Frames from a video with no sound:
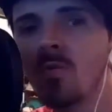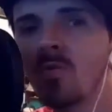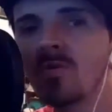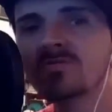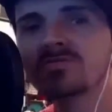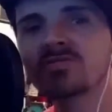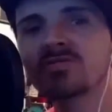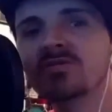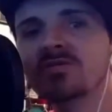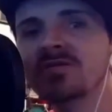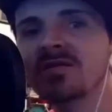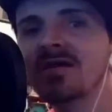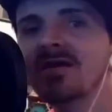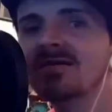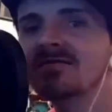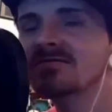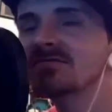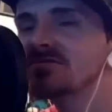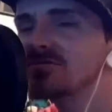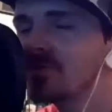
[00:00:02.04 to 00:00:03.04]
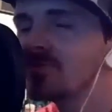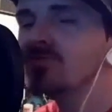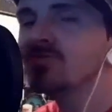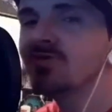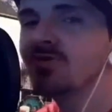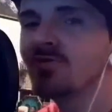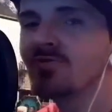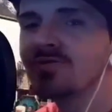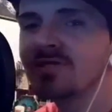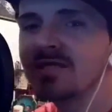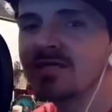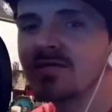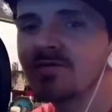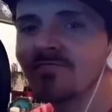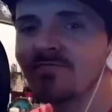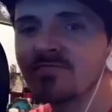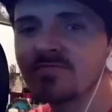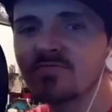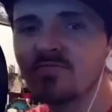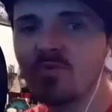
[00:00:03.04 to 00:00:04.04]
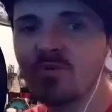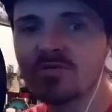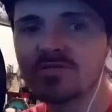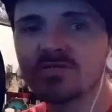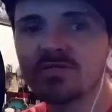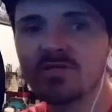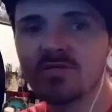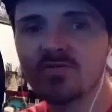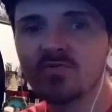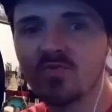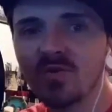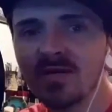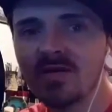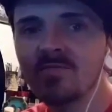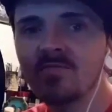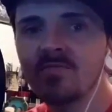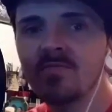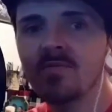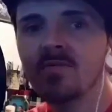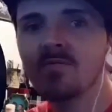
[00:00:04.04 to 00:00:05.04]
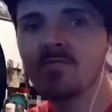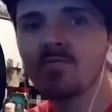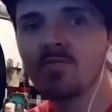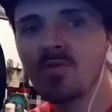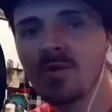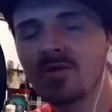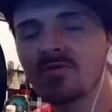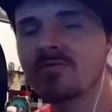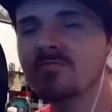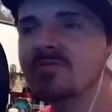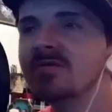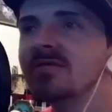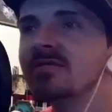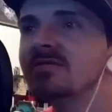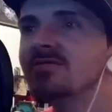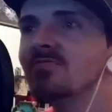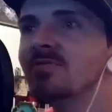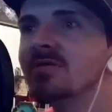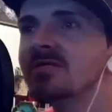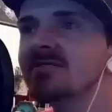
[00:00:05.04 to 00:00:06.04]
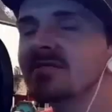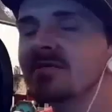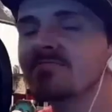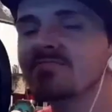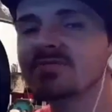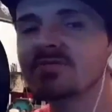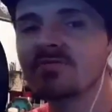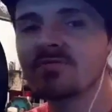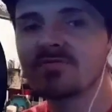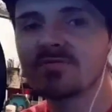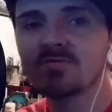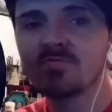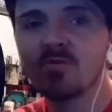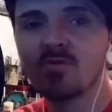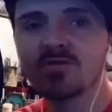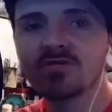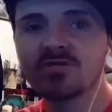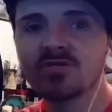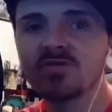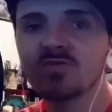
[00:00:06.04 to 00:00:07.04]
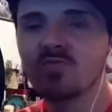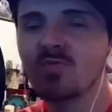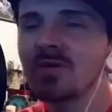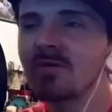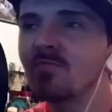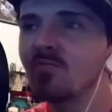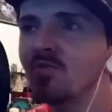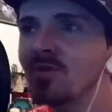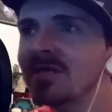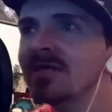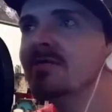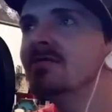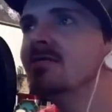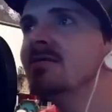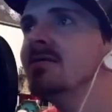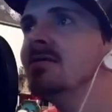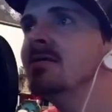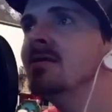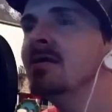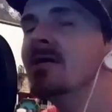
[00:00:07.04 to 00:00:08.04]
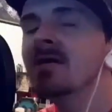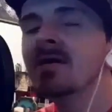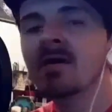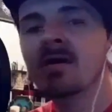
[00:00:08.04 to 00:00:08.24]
What's good, guys? SolgrOnly here from Sports Nerd Web. Welcome to this week's episode of Sports Nerd Web Weekly.